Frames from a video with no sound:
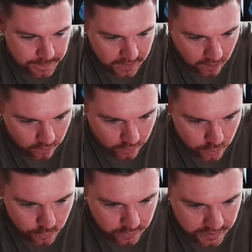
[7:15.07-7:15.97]
on
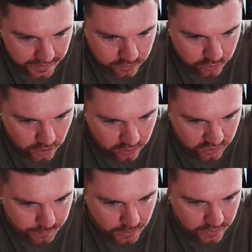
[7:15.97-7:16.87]
who takes charge
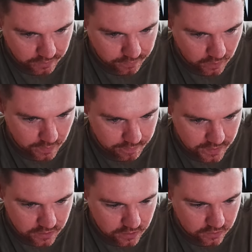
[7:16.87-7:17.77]
of Burnley following
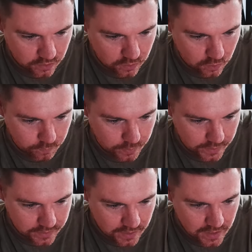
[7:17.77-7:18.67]
Vincent
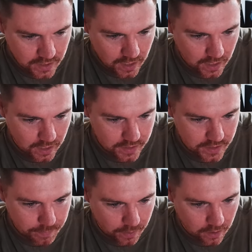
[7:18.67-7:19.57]
Kompany's
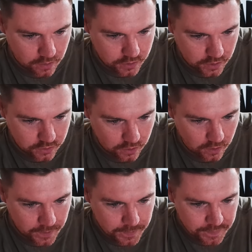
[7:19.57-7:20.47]
departure.
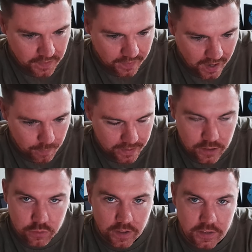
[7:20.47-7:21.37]
So that'll be
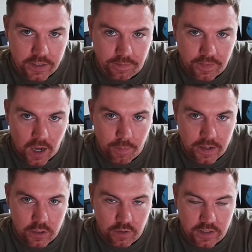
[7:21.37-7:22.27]
interesting. That'll be
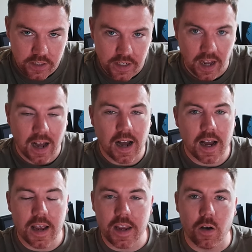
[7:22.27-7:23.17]
interesting.
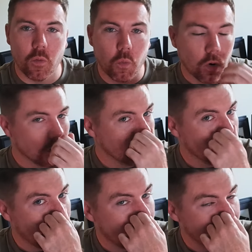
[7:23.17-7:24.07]
I wouldn't
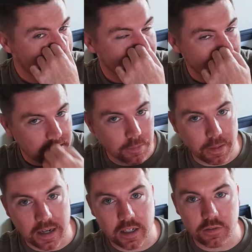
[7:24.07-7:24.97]
mind to see the
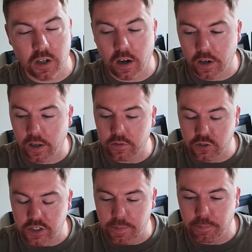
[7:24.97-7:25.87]
back of Connor,
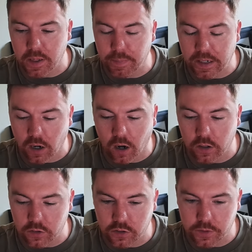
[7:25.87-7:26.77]
simply
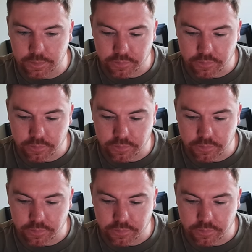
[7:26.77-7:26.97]
because,